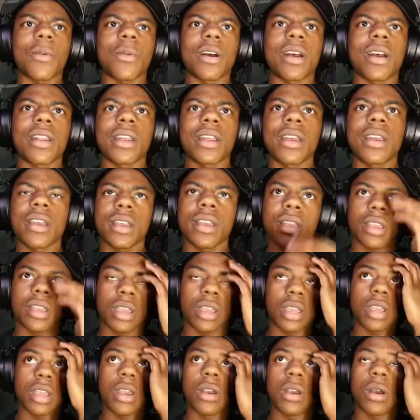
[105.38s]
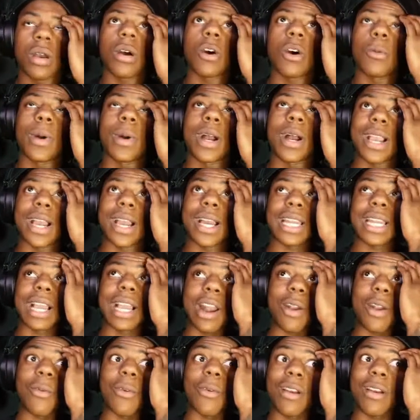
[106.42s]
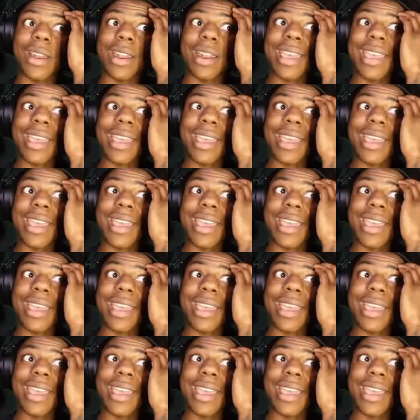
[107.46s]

run. Oh my gosh! I gotta run.